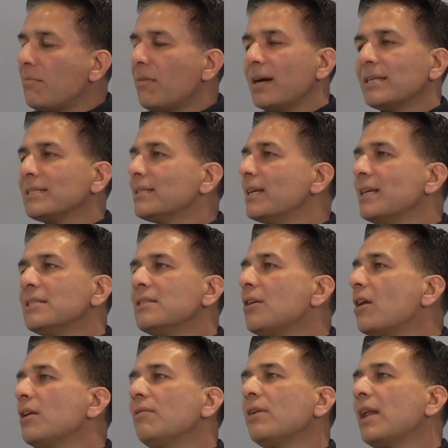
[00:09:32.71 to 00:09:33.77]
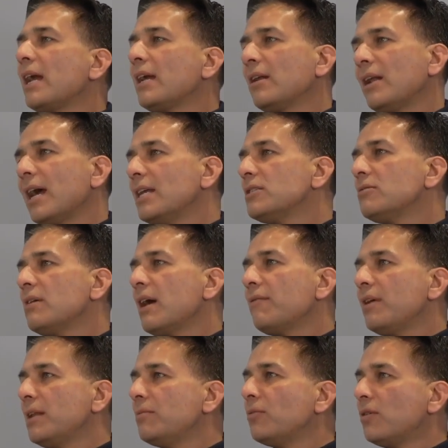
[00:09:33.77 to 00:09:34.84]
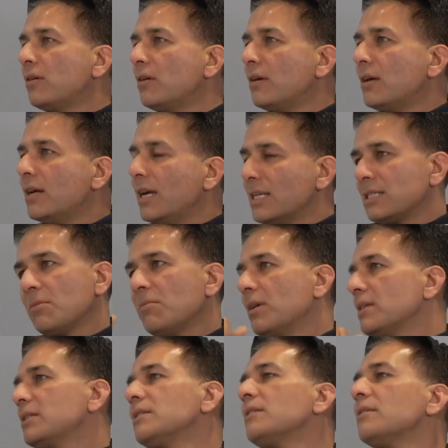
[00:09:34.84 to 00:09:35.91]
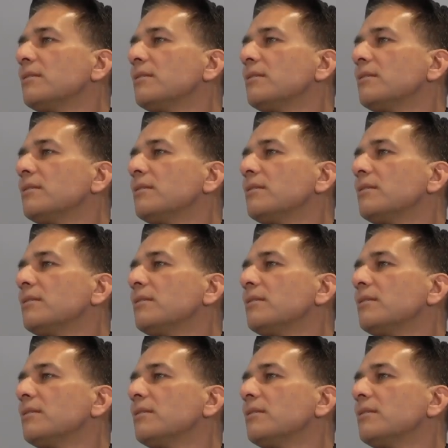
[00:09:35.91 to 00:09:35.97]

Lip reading: a must. It's not even a nice to have anymore. It's a must.